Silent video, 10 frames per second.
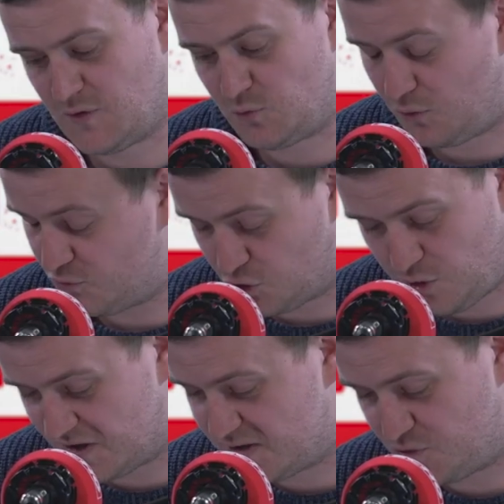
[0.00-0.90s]
Well, we'll come
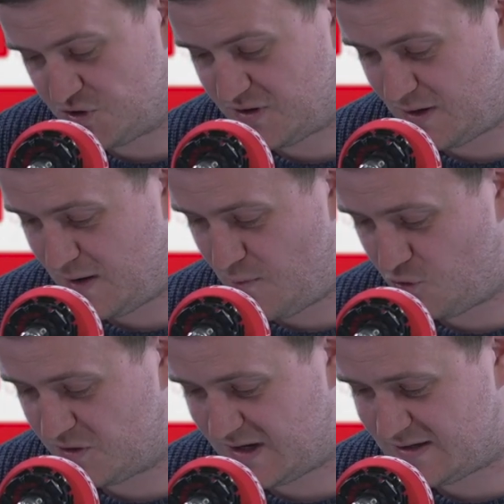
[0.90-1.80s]
on to Brewster in, in
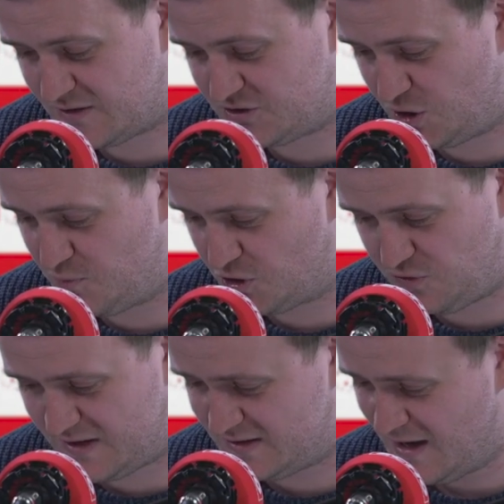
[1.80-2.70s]
more detail soon, but
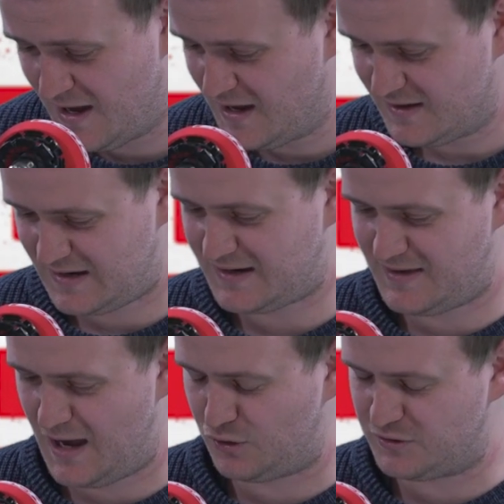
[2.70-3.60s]
Chris, six
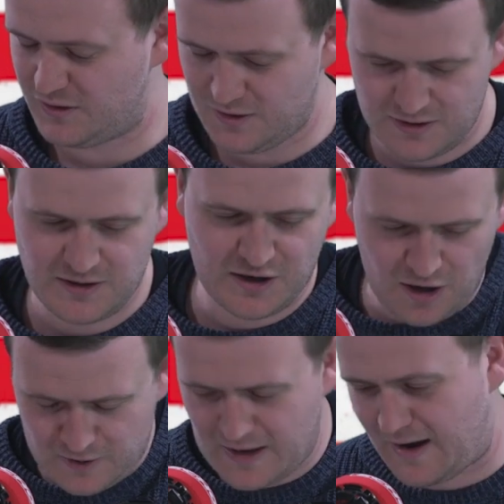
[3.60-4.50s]
nil, you
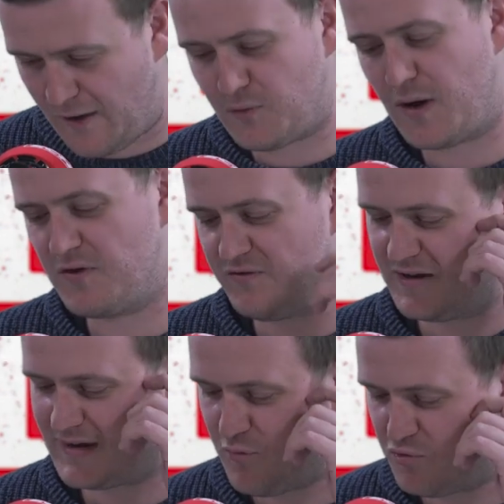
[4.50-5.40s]
can't get carried away with the first
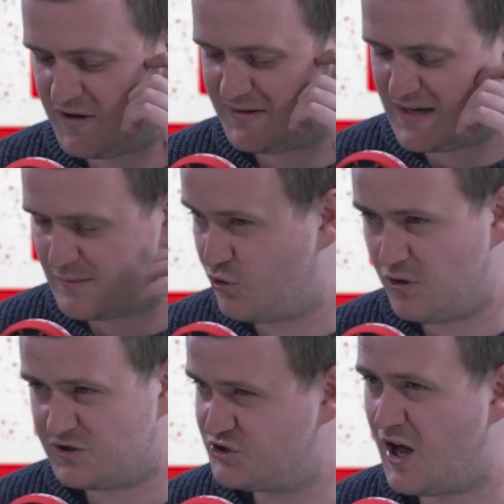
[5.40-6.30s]
game of pre-season, but
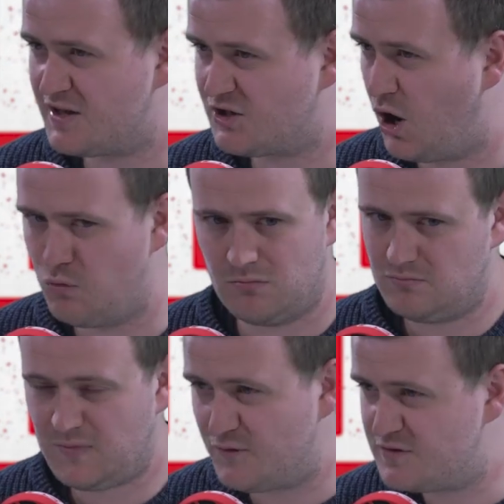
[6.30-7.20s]
a start go.
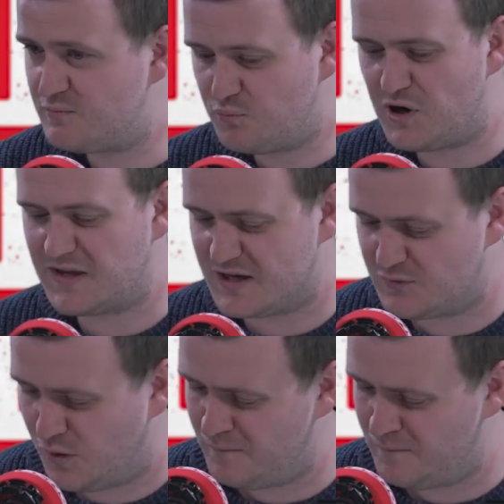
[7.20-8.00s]
That was a pretty decent one.